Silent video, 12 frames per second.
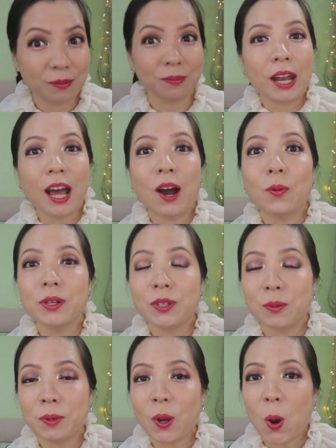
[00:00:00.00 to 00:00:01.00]
And I was
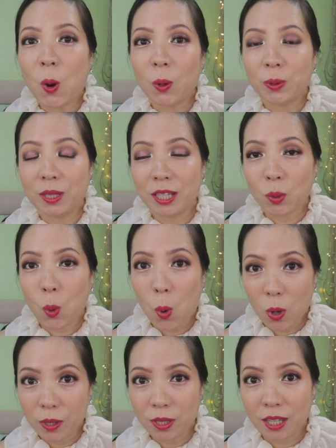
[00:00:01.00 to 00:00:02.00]
duping all these
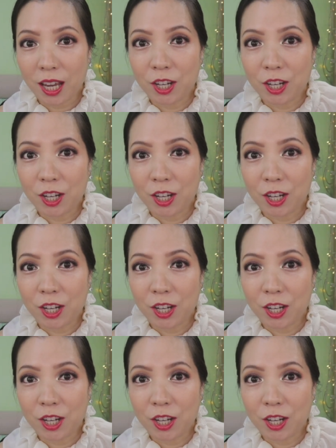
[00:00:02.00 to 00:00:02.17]
quartz.